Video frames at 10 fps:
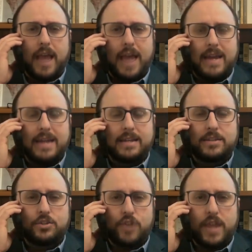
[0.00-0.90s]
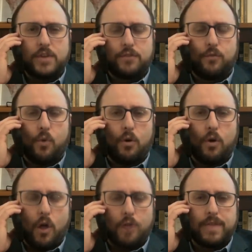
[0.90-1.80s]
And in exchange for
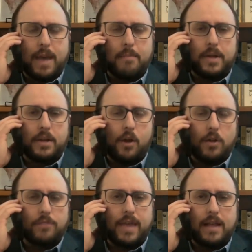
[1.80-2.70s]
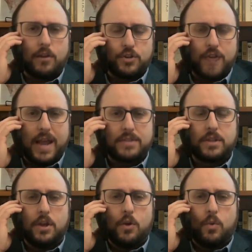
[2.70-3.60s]
all of that money, all of that largesse,
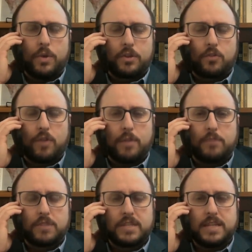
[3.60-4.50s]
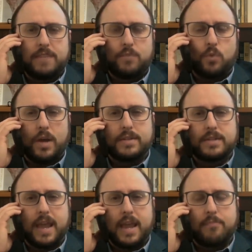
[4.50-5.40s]
what the Kremlin received
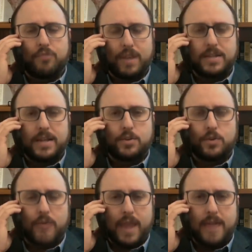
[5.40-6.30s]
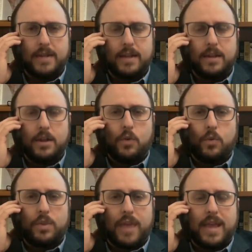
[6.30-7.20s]
was a presidential candidate
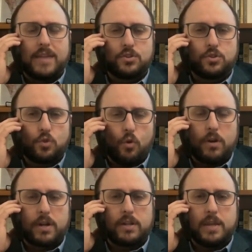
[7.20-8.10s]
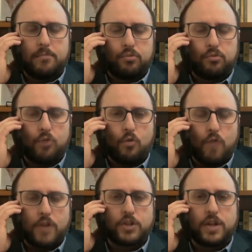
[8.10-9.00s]
with a historically
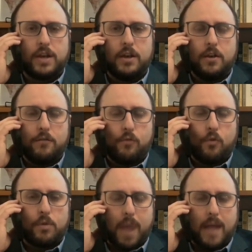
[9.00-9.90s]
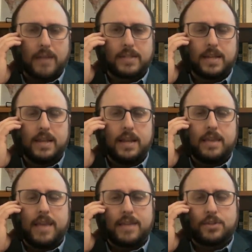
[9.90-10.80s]
pro-Russia foreign policy
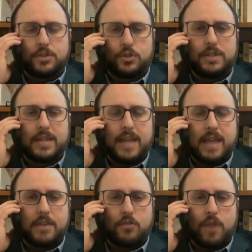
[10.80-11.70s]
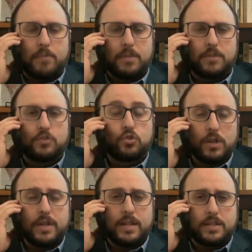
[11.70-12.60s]
that stood to gain the Kremlin
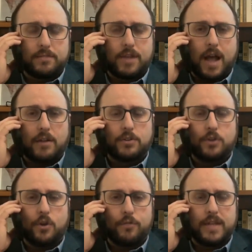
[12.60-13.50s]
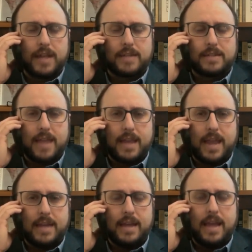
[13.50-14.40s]
trillions of dollars over the next
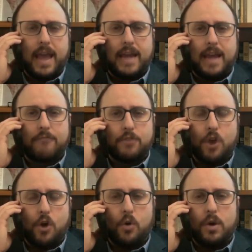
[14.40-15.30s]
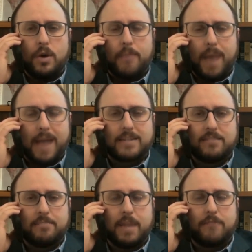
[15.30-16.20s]
decade and have no
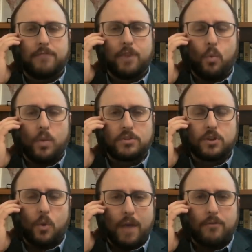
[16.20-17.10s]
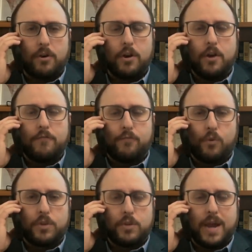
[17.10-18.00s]
positive benefit whatsoever
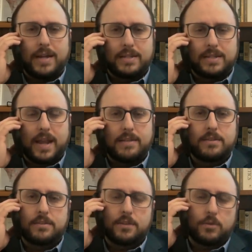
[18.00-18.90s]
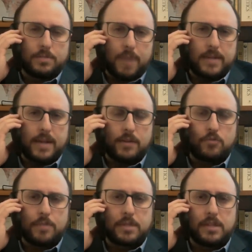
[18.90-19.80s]
for the United States. So despite Donald
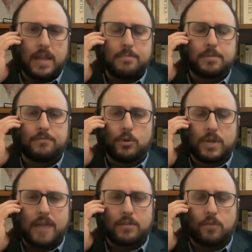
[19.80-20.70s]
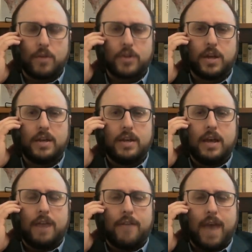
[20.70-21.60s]
Trump's claims of no ties to Russia,
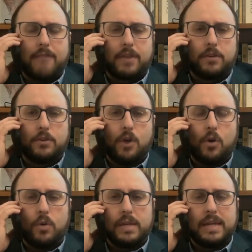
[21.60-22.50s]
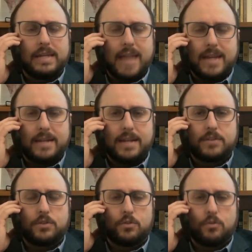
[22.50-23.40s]
of having no indebtedness
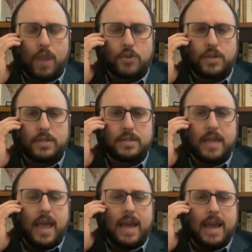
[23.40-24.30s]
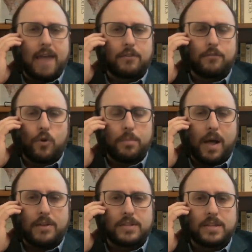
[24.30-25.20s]
to the Russians, and having a foreign
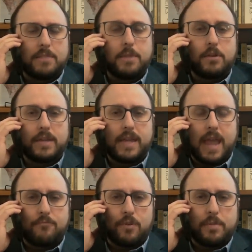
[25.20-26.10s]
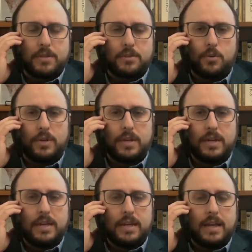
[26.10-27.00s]
policy that merely came from his own
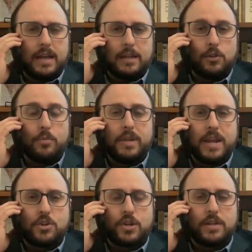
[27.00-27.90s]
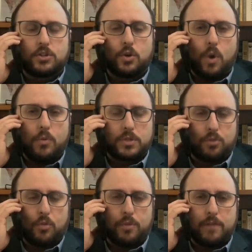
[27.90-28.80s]
uh, illumination as to what was
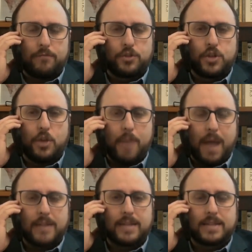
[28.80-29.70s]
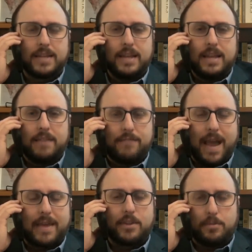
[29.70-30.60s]
appropriate for geopolitics, in
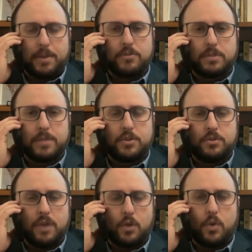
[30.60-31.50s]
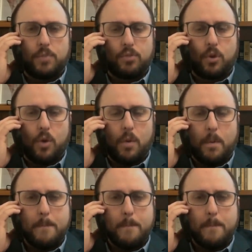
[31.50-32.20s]
fact, there appears to be a, a quid pro quo.